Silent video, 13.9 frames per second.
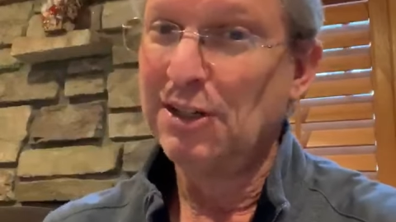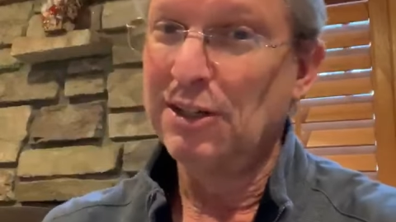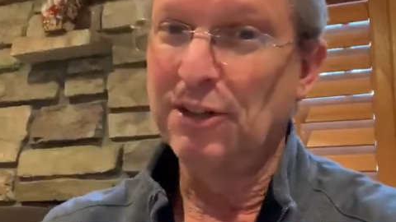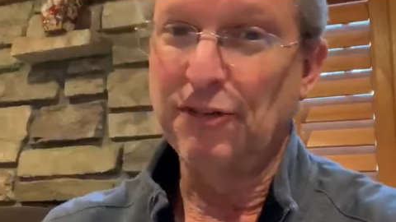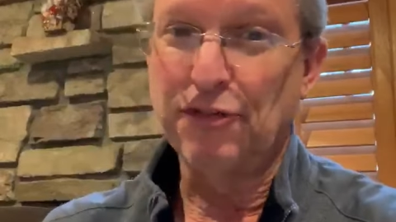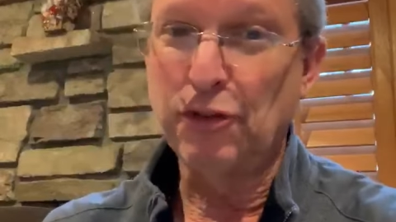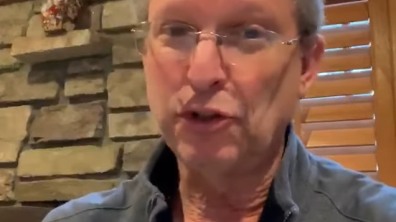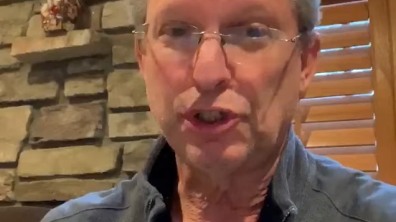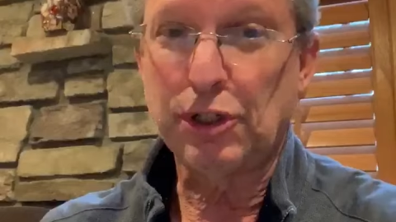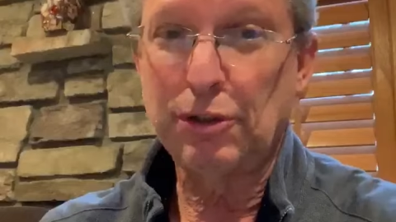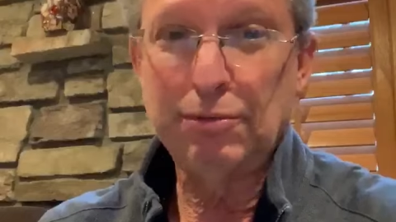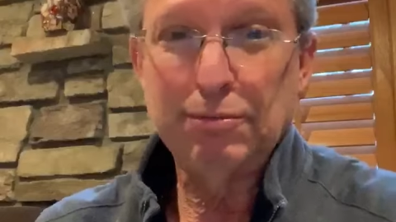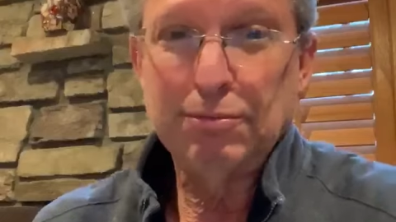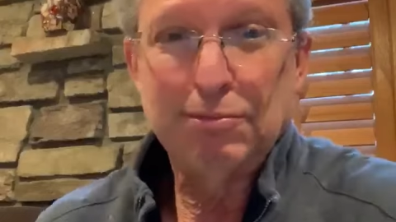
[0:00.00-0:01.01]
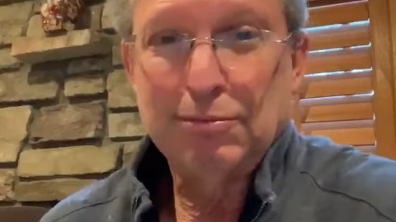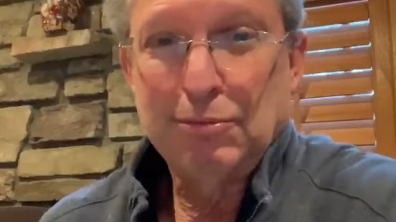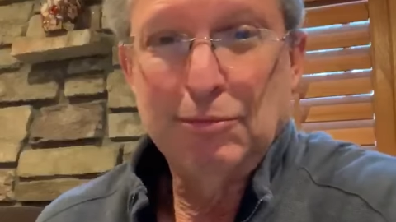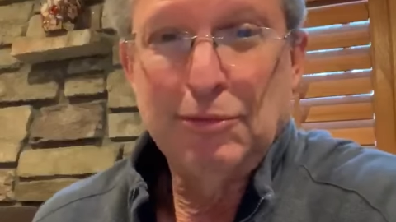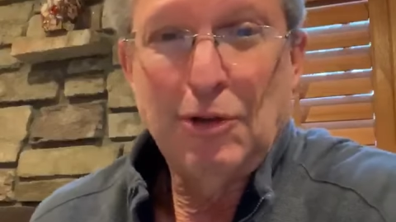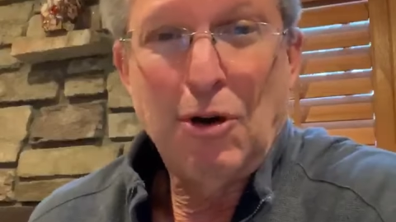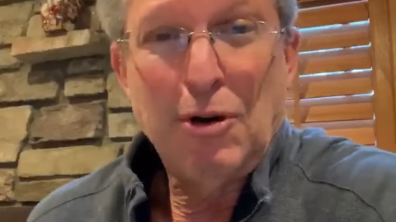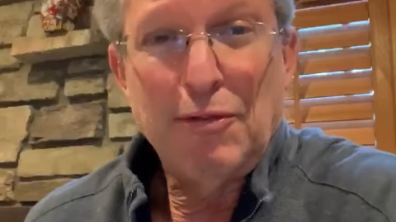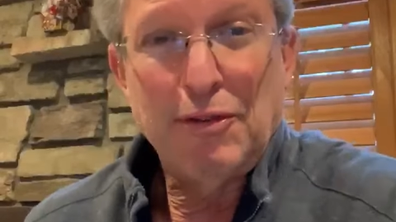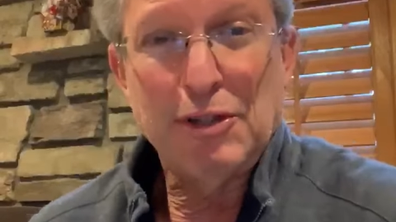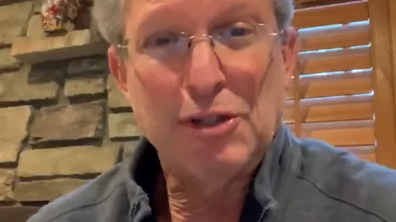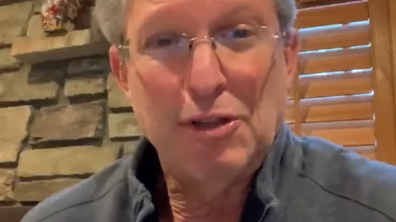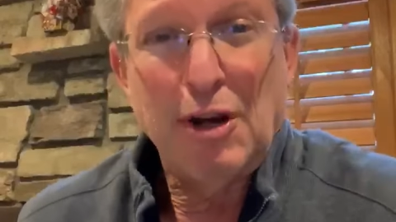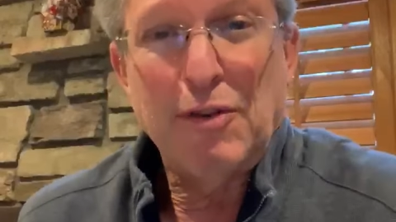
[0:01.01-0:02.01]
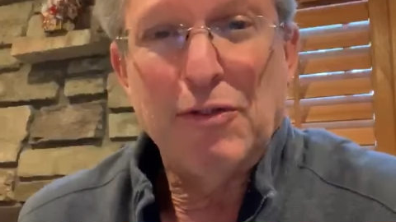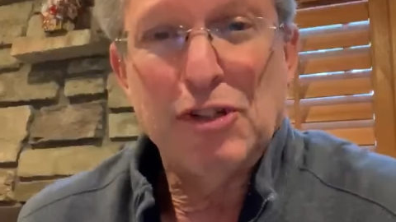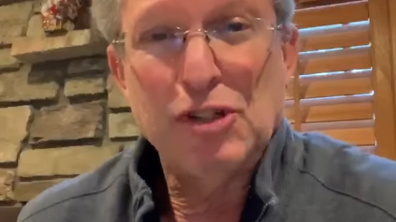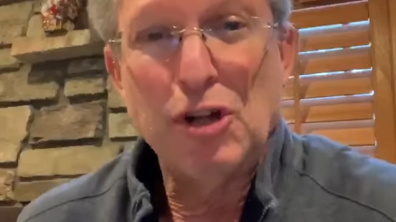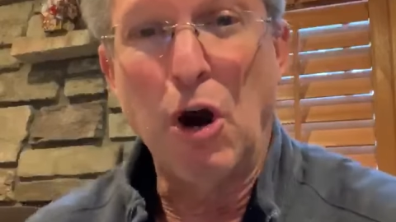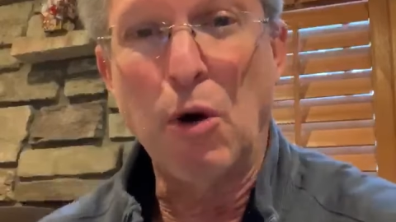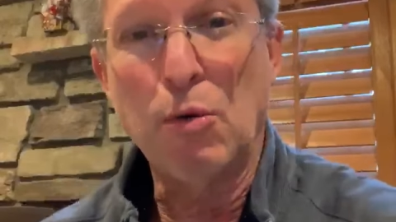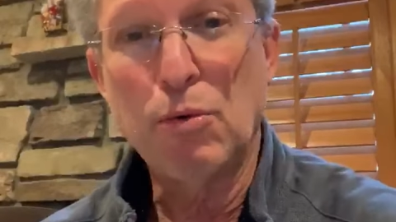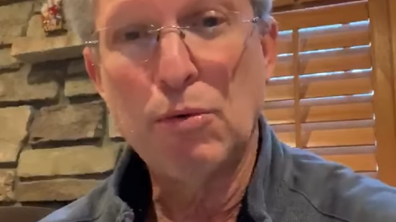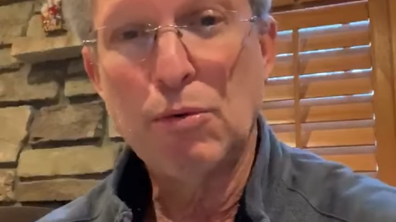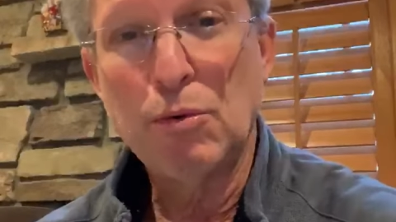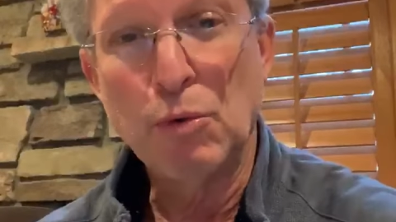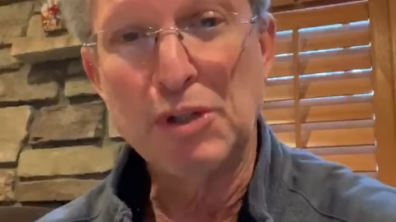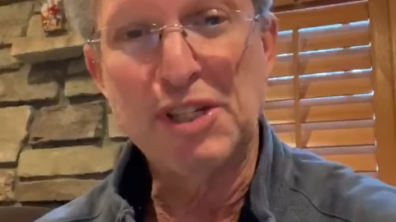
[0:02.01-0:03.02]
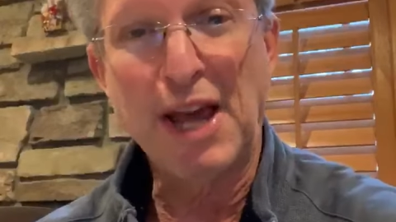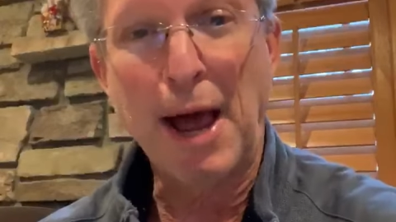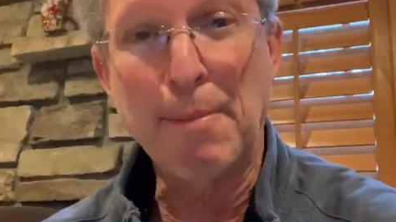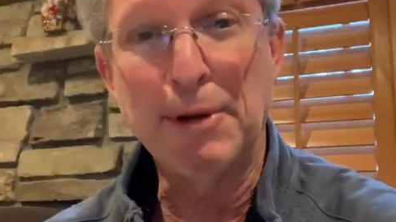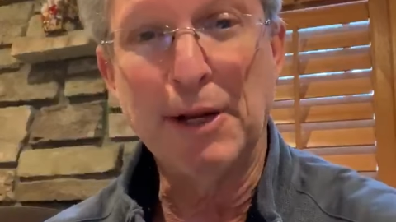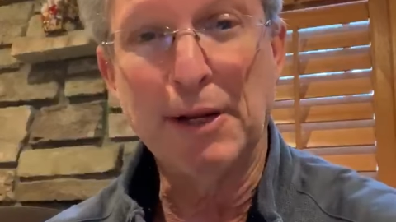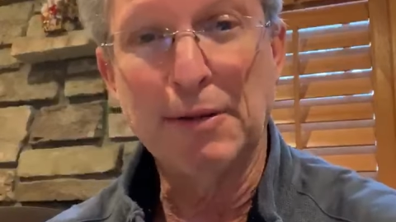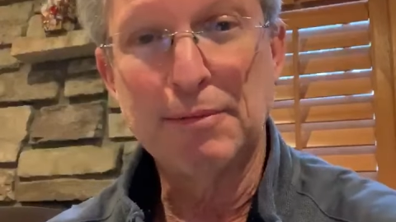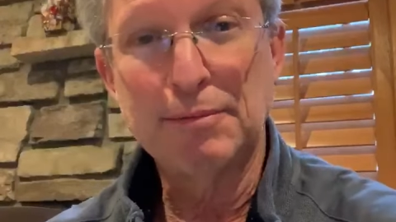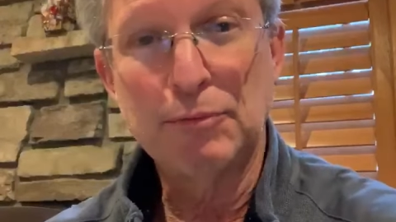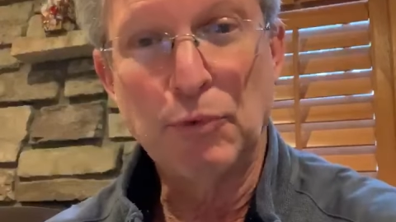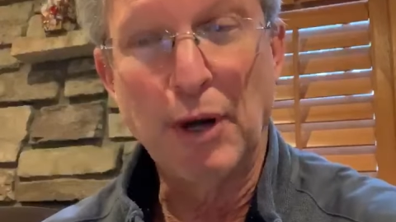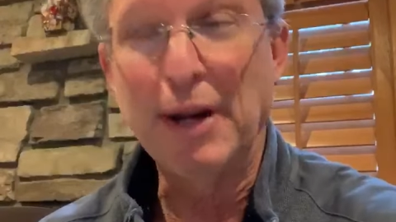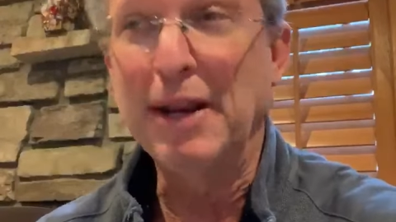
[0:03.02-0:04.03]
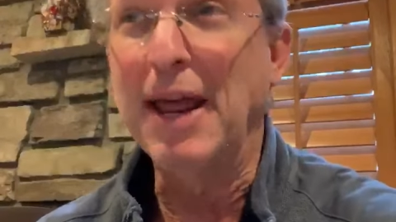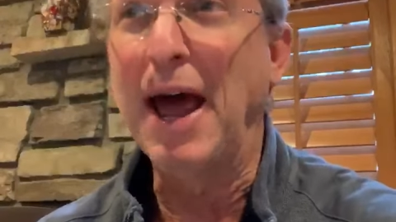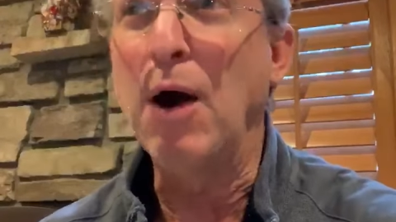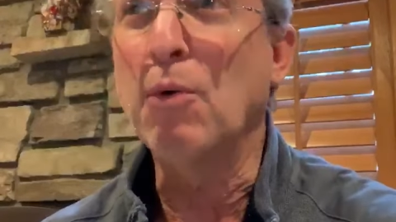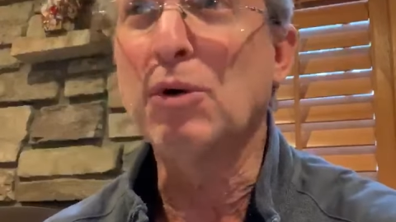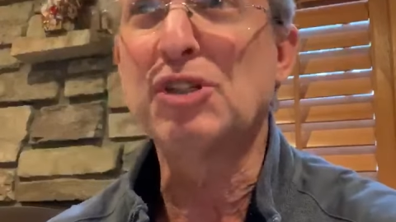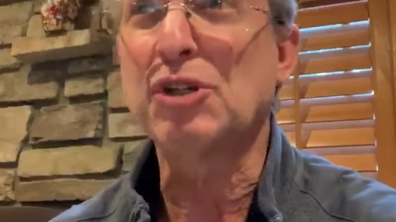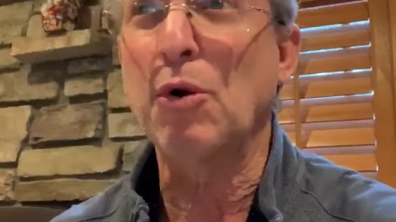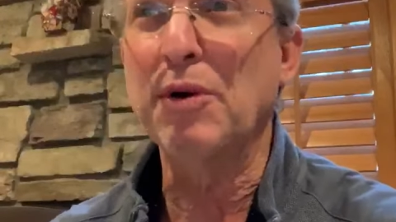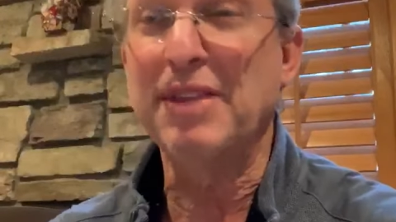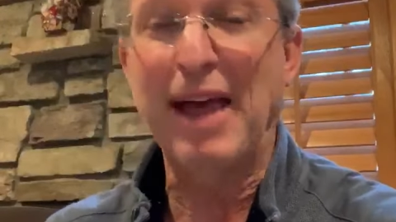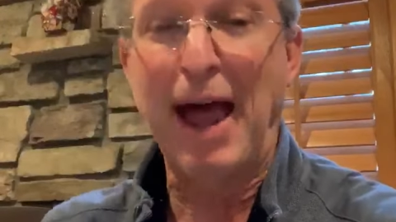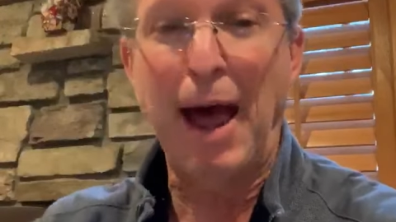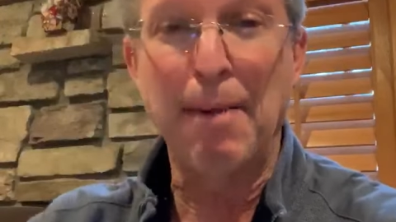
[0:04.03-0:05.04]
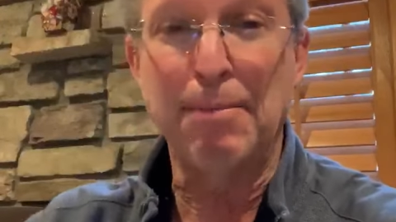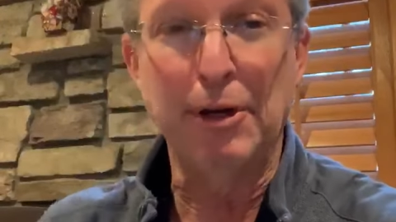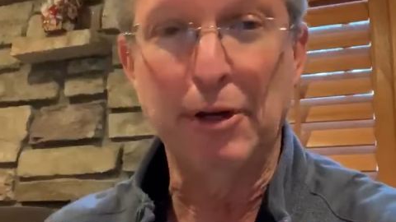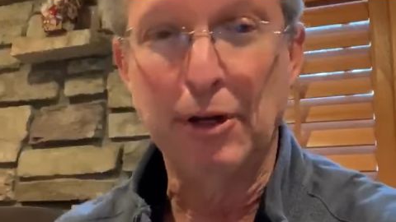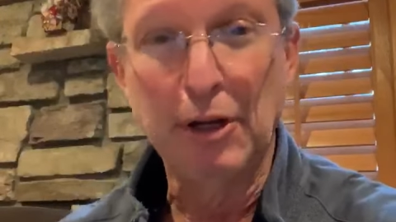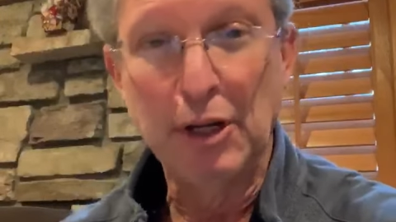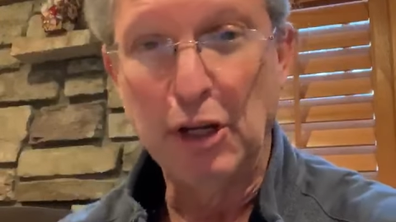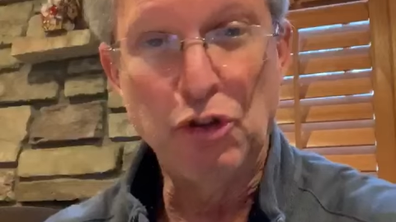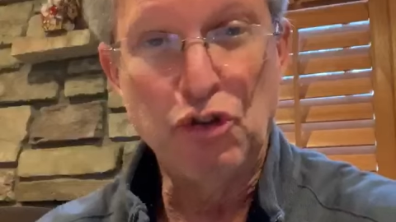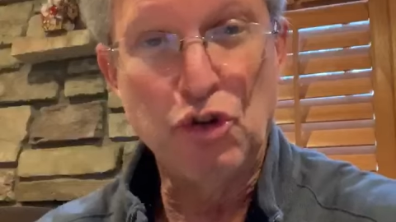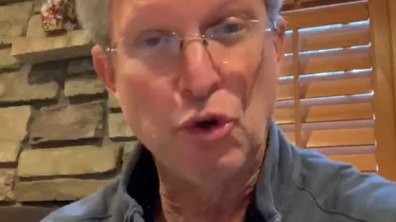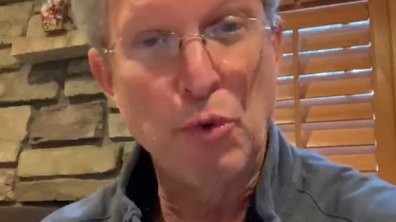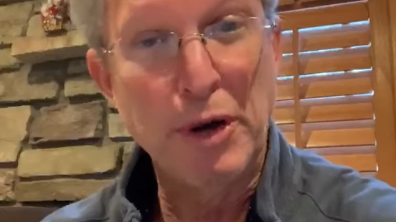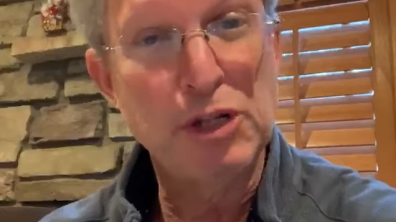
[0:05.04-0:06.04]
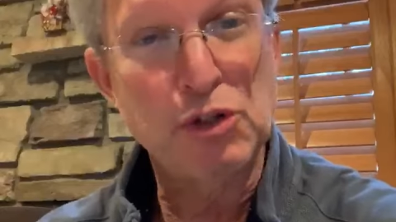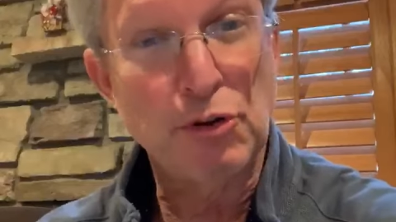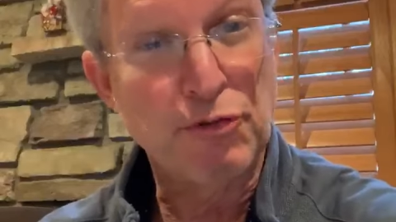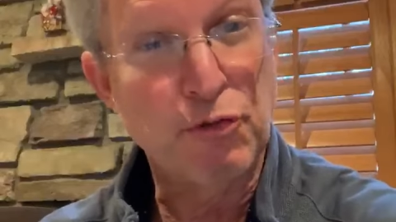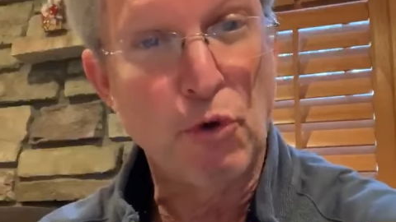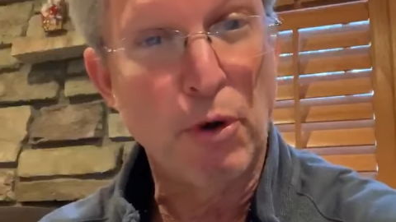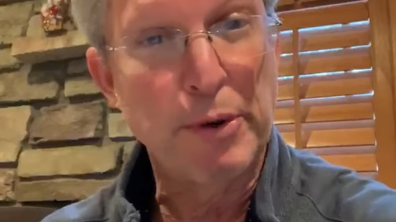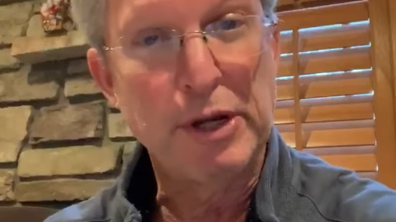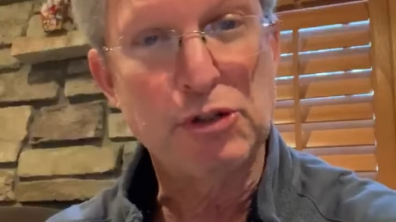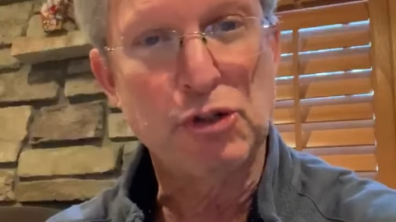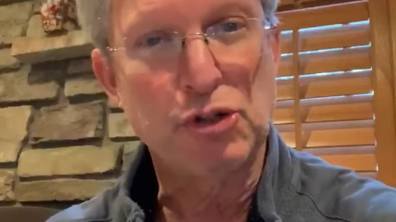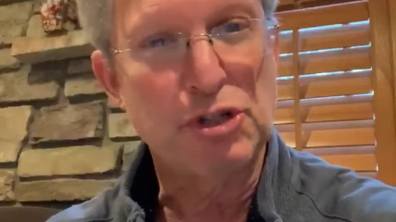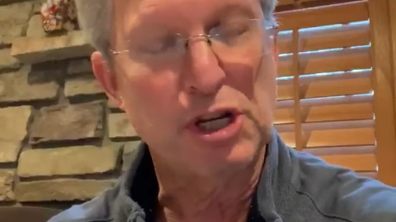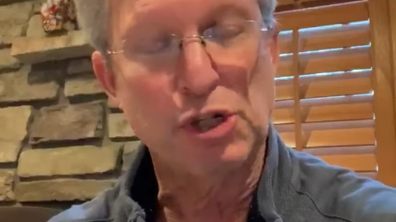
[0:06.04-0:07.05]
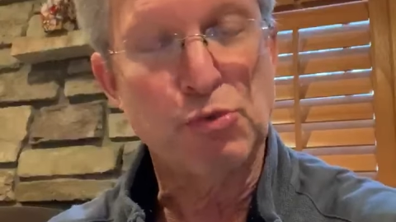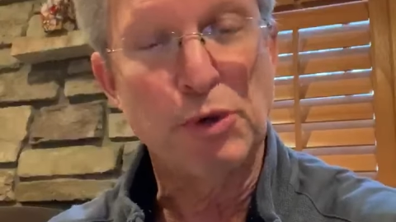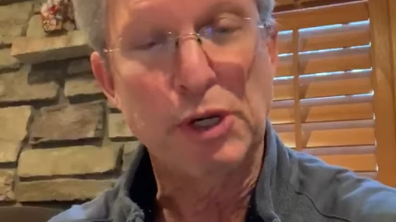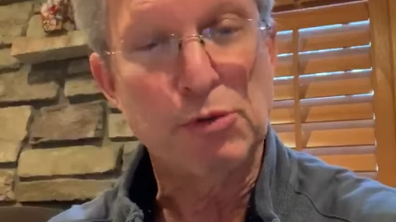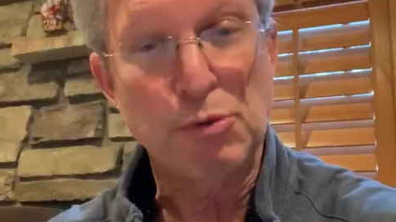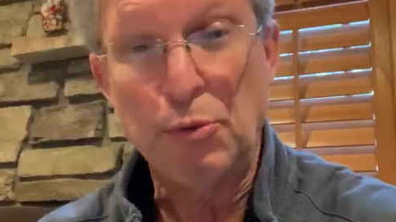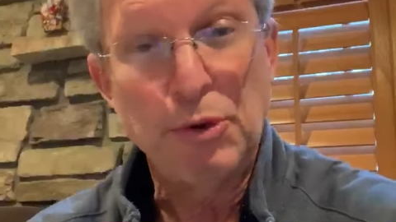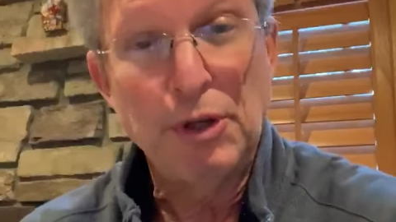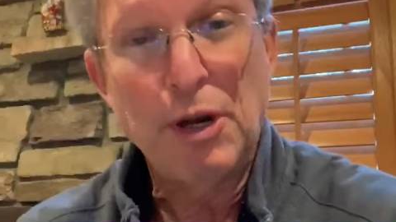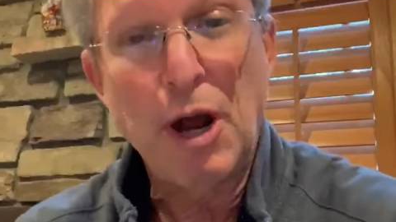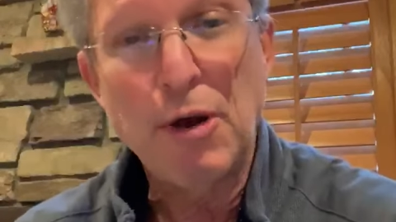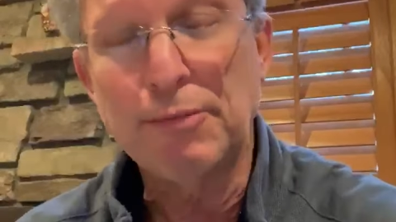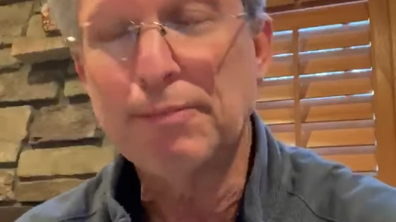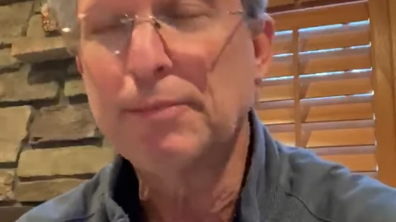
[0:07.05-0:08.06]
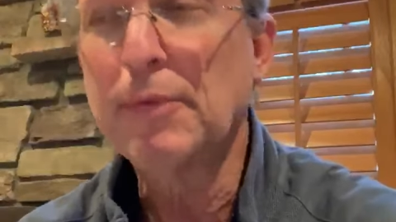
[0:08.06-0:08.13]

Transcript: The future, none of us, none of us know what's happening right now, what's going to happen in two weeks or four weeks or six weeks. We really don't.